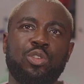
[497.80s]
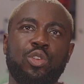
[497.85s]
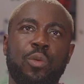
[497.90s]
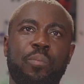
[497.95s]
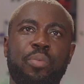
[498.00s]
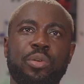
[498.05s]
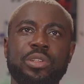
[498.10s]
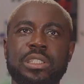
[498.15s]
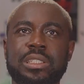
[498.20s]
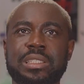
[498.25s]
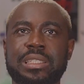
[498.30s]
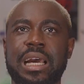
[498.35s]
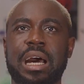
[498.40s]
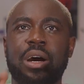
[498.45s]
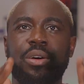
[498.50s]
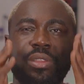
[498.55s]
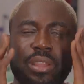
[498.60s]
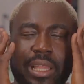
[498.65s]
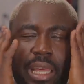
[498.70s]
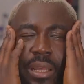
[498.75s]
want to put this
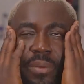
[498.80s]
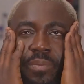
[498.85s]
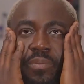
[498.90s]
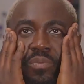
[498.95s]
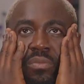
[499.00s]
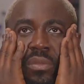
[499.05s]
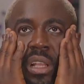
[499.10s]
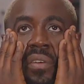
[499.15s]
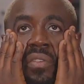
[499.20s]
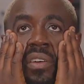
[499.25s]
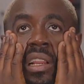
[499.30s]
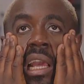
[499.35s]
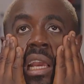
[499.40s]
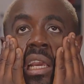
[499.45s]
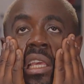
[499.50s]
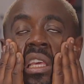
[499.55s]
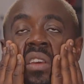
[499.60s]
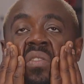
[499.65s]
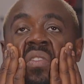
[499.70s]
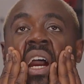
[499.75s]
out there. I feel
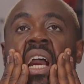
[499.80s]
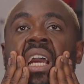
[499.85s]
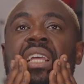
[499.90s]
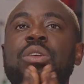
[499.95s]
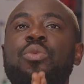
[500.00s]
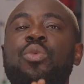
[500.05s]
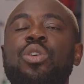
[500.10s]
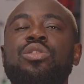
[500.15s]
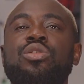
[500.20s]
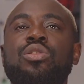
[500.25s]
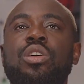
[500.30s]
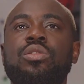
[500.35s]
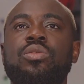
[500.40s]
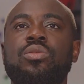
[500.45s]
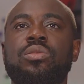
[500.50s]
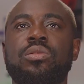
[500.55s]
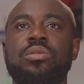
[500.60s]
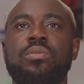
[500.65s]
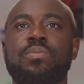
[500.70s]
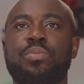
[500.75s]
like if ID was not
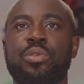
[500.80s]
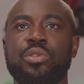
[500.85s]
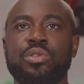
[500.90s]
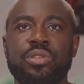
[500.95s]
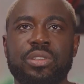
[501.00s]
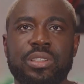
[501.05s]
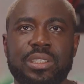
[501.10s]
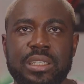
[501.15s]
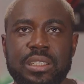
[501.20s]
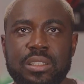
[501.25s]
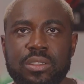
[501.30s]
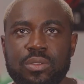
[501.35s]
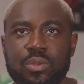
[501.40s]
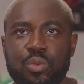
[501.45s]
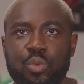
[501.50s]
producing,